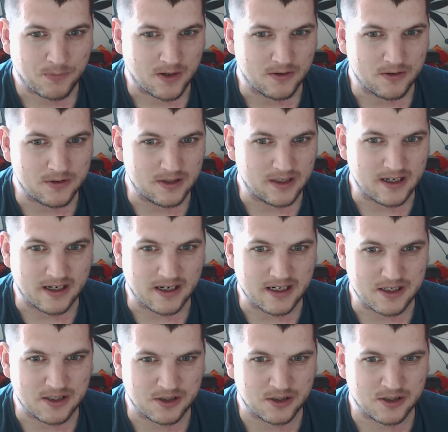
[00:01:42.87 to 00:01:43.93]
all that.
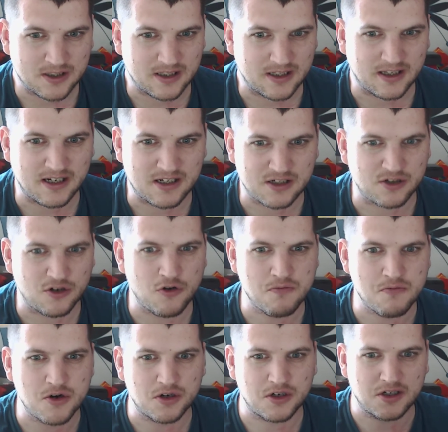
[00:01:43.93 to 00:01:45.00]
It's just there's so
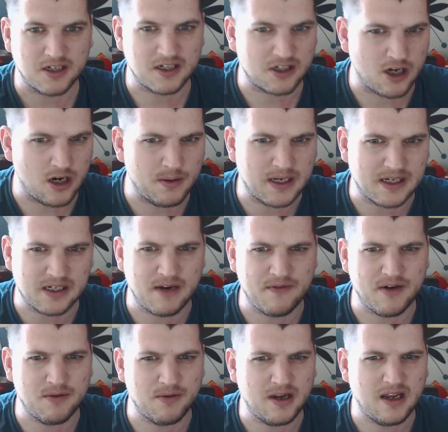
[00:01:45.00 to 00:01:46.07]
much. There's comics
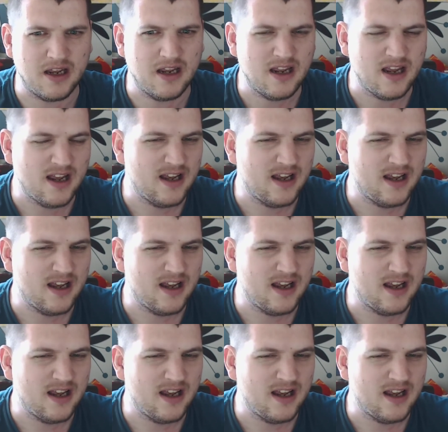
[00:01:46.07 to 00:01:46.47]
everywhere.